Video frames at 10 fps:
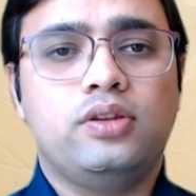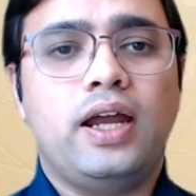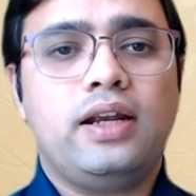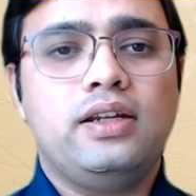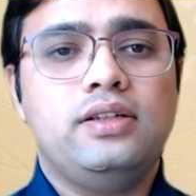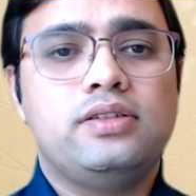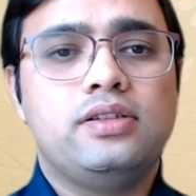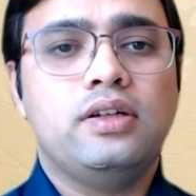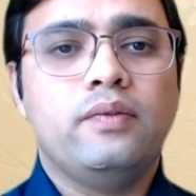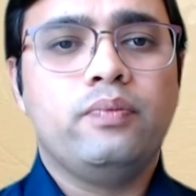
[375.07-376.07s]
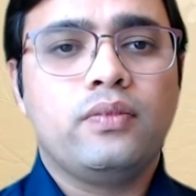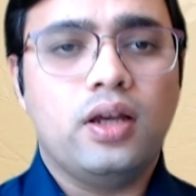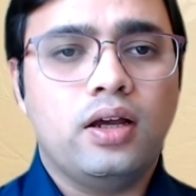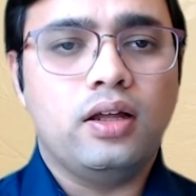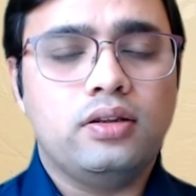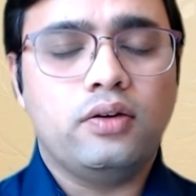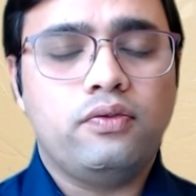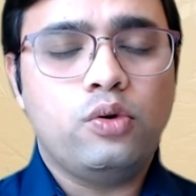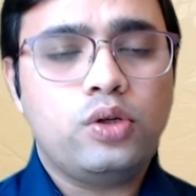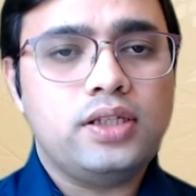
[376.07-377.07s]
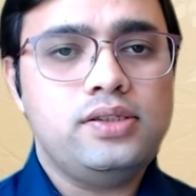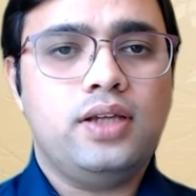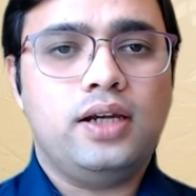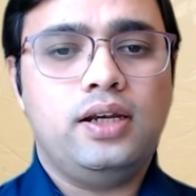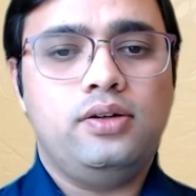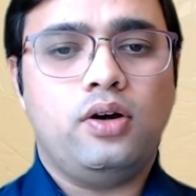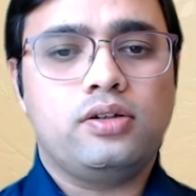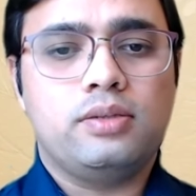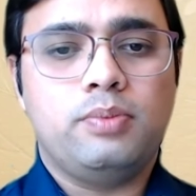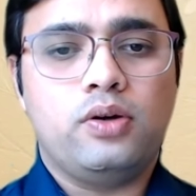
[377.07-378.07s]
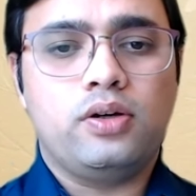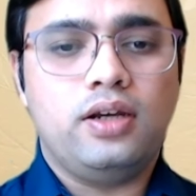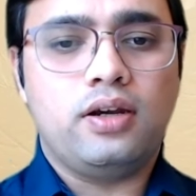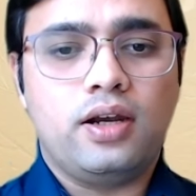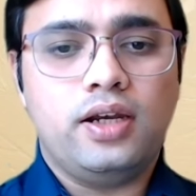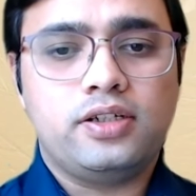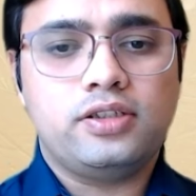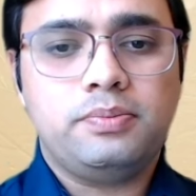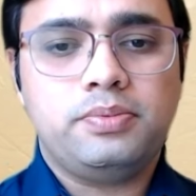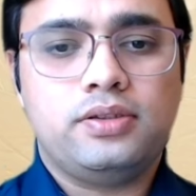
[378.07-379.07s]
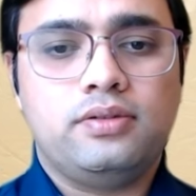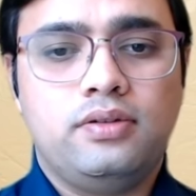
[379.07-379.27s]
that is uh, the four things that he talks about in relationships.